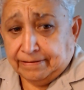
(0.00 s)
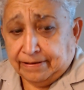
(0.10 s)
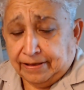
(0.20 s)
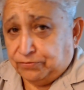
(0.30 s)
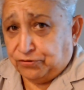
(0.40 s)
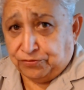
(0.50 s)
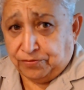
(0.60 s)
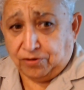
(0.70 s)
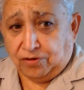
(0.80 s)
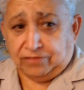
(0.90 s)
I'm
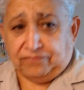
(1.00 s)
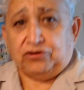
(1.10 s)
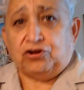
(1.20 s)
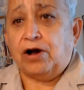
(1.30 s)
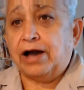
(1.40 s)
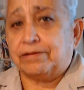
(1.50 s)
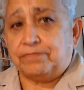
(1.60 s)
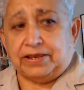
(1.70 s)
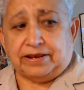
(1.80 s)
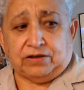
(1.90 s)
sure all of you know how to
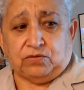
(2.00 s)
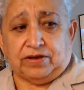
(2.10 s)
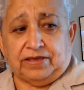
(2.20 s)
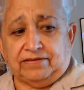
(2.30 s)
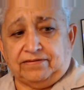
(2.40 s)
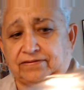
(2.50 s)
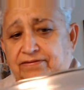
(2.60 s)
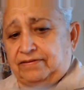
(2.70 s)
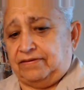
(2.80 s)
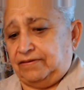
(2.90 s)
beat egg
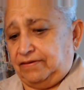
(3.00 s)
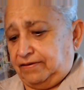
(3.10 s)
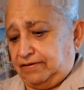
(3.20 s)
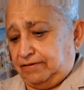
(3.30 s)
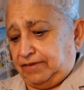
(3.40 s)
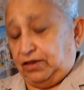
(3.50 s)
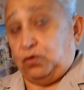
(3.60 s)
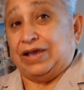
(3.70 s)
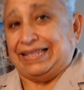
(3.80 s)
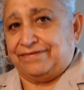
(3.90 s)
whites.
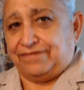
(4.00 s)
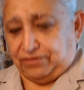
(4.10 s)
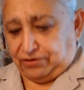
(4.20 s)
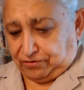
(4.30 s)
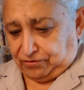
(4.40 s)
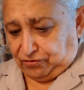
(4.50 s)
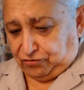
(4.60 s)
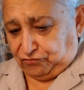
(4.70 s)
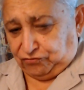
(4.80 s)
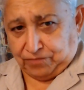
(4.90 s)
You
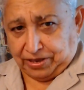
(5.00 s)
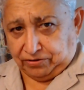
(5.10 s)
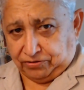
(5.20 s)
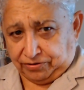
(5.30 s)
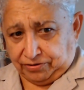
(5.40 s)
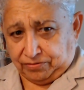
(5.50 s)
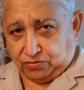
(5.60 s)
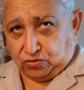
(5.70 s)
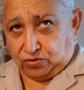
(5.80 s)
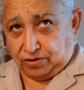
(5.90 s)
use metal
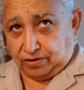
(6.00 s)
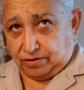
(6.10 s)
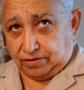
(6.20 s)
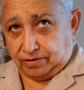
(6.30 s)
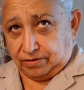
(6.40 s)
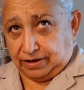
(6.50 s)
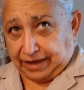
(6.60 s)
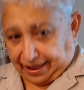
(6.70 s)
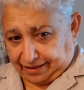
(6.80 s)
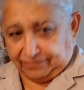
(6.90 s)
or
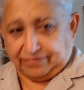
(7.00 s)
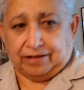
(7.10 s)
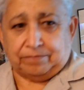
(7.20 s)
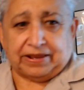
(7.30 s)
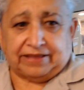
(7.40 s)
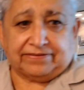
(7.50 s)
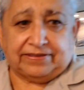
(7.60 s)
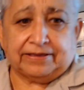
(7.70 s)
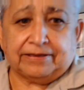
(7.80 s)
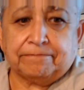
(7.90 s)
glass, not
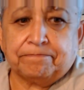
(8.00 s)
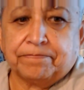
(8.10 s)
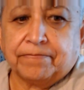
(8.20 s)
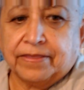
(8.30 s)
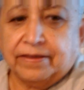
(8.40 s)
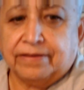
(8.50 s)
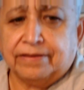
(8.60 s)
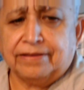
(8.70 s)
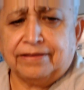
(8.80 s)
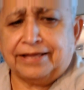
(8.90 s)
plastic.
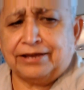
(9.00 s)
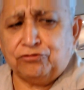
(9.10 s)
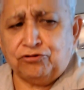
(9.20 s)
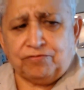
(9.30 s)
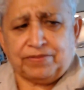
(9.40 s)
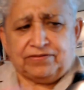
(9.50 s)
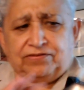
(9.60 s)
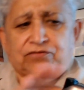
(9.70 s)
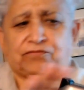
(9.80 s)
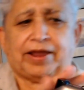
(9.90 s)
I don't know about
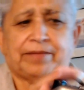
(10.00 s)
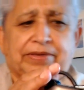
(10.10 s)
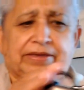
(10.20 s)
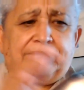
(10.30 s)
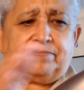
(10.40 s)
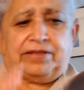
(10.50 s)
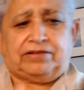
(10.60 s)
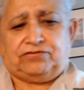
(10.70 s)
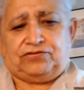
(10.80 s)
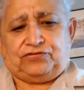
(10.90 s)
ceramic. I'm not
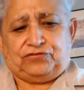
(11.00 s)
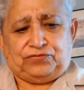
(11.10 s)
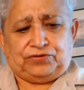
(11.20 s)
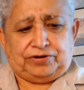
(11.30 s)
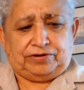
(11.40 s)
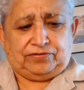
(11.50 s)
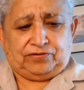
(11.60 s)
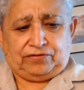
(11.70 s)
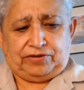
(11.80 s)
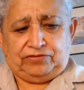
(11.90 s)
sure,
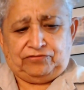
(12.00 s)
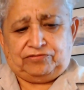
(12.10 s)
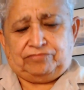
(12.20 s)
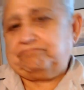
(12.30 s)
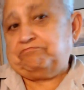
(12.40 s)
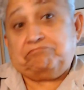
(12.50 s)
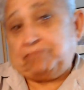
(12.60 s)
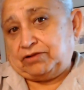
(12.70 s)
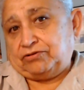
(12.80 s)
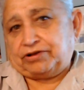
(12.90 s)
so I use
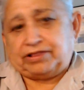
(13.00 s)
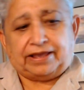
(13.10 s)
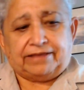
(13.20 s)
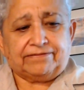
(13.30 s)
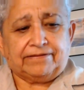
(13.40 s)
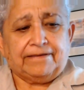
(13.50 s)
metal or glass.